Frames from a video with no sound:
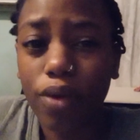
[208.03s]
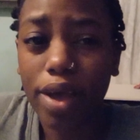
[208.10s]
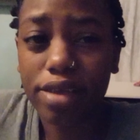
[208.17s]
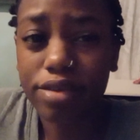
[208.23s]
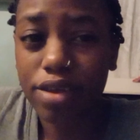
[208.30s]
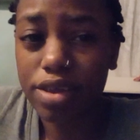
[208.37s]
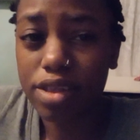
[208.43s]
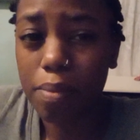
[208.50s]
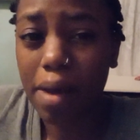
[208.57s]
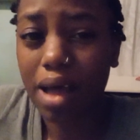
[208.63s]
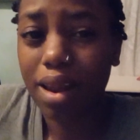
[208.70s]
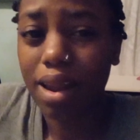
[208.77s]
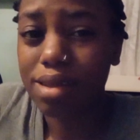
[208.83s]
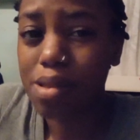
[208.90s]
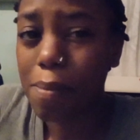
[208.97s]
excuse the bad
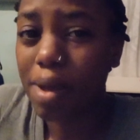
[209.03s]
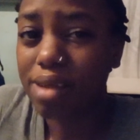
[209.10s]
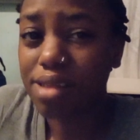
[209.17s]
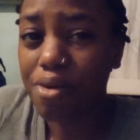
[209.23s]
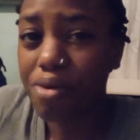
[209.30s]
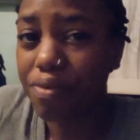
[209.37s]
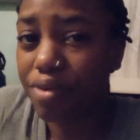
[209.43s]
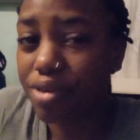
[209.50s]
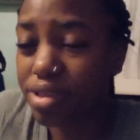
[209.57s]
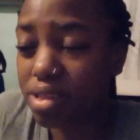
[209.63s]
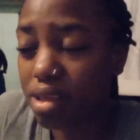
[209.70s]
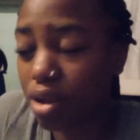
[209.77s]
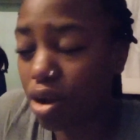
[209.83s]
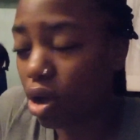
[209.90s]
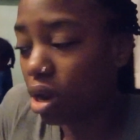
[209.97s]
lighting because I refuse to
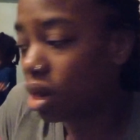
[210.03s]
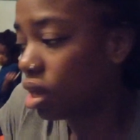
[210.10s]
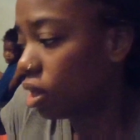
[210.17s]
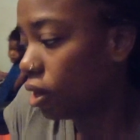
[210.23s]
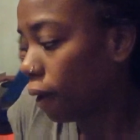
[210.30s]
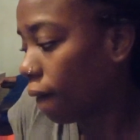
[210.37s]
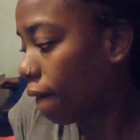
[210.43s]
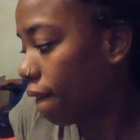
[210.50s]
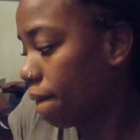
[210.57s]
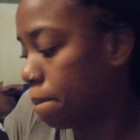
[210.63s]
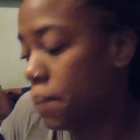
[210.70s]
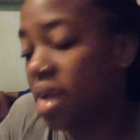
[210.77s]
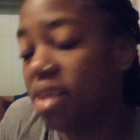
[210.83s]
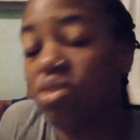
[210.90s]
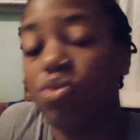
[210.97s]
turn on
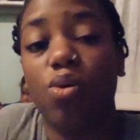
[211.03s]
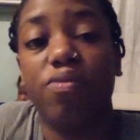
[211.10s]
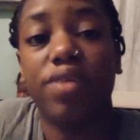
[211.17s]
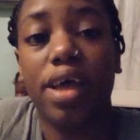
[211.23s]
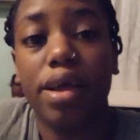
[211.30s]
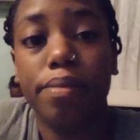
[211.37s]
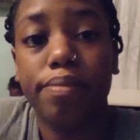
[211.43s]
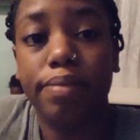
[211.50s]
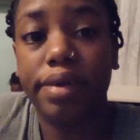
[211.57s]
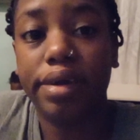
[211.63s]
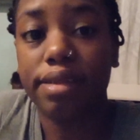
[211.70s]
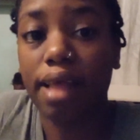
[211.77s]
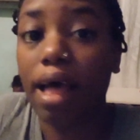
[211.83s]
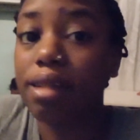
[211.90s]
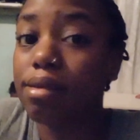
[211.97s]
my soft light because
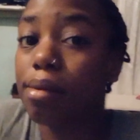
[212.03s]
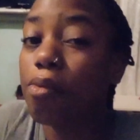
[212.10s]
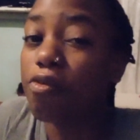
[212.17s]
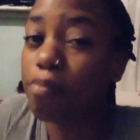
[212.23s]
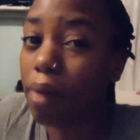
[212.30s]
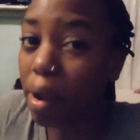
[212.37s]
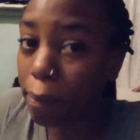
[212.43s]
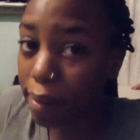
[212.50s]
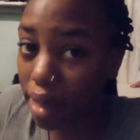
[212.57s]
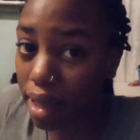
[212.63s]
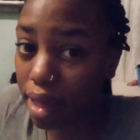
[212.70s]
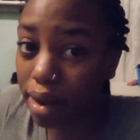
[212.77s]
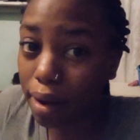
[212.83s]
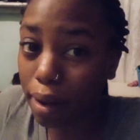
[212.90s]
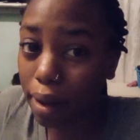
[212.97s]
I had to move my
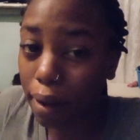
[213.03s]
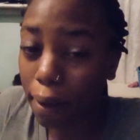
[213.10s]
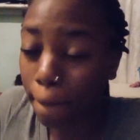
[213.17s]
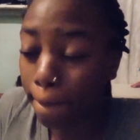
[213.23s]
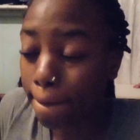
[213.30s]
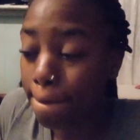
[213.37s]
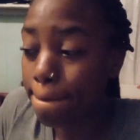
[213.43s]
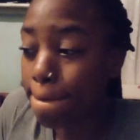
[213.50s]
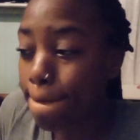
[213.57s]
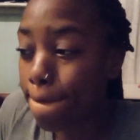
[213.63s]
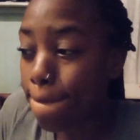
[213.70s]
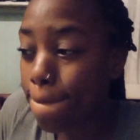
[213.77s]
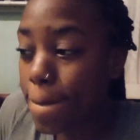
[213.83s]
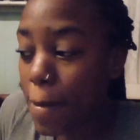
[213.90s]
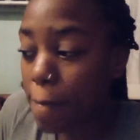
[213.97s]
bed
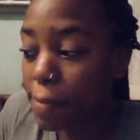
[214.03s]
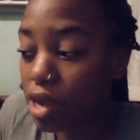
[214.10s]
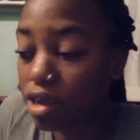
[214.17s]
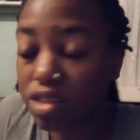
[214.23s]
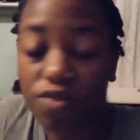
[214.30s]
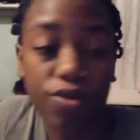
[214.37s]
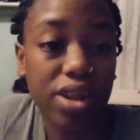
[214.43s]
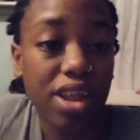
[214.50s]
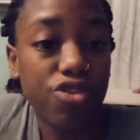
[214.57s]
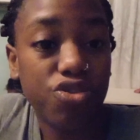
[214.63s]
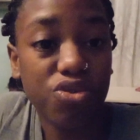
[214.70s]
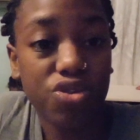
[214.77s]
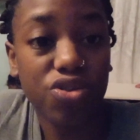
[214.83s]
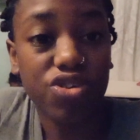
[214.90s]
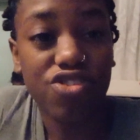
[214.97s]
because of what I
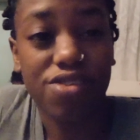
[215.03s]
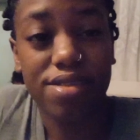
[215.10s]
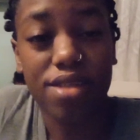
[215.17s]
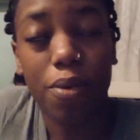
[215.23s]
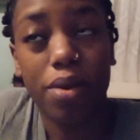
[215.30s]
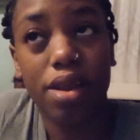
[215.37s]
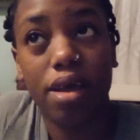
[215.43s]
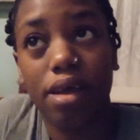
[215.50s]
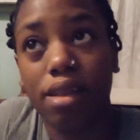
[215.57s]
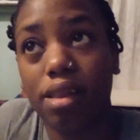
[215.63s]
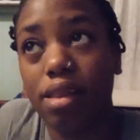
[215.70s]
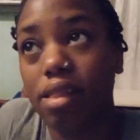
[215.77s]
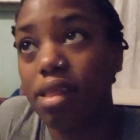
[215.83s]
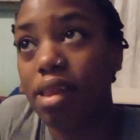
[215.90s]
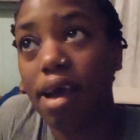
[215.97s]
showed y'all just now on the,
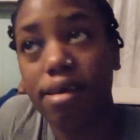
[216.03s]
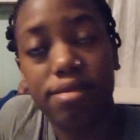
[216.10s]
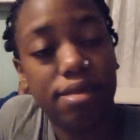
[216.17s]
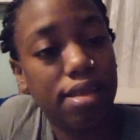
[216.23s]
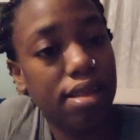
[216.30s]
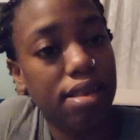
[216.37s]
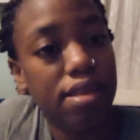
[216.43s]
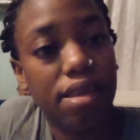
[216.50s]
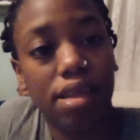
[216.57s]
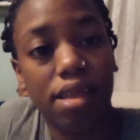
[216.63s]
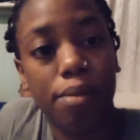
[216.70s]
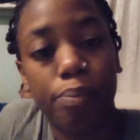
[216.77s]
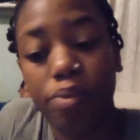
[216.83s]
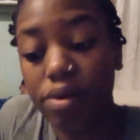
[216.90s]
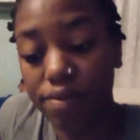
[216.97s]
the next, the
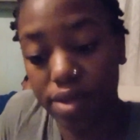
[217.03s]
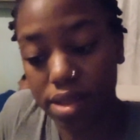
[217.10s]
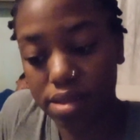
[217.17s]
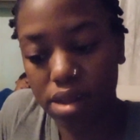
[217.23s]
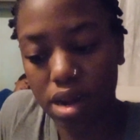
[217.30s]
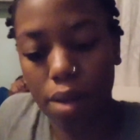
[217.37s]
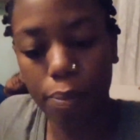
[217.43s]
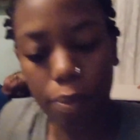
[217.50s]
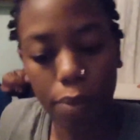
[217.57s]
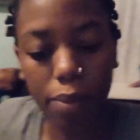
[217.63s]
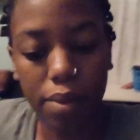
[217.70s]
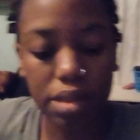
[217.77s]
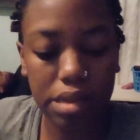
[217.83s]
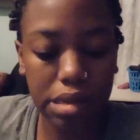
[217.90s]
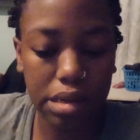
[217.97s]
previous clip
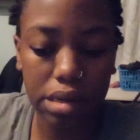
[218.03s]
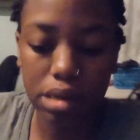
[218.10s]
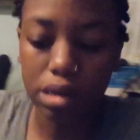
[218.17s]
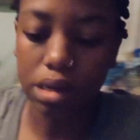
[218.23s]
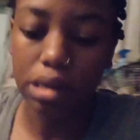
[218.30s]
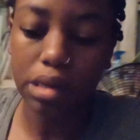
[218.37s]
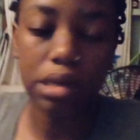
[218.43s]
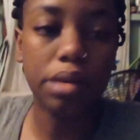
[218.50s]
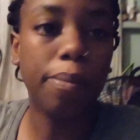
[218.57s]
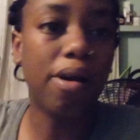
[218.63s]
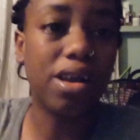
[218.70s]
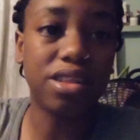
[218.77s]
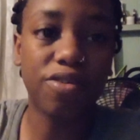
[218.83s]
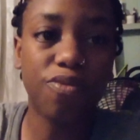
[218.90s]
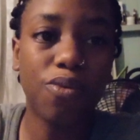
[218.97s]
with the
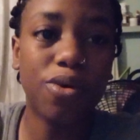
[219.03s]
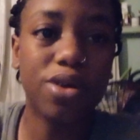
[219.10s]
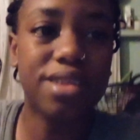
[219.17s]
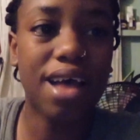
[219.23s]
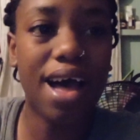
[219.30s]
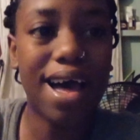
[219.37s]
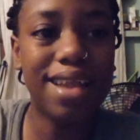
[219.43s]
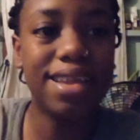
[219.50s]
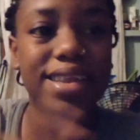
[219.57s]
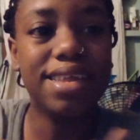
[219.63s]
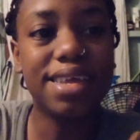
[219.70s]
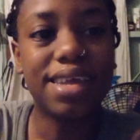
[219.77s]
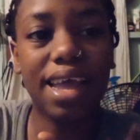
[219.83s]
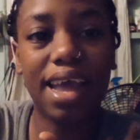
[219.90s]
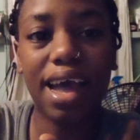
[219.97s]
bucket of water and the
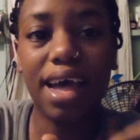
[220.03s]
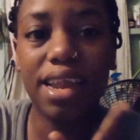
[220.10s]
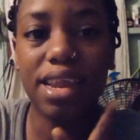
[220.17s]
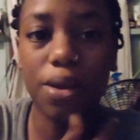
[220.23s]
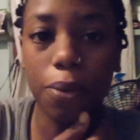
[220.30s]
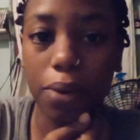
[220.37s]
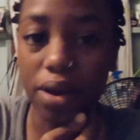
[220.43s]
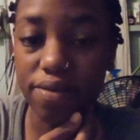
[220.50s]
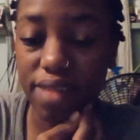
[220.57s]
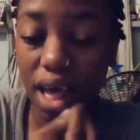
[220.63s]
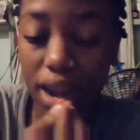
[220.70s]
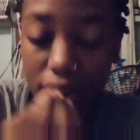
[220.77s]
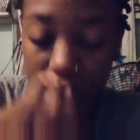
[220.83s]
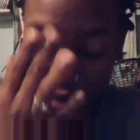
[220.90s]
leaking and the, all of that. It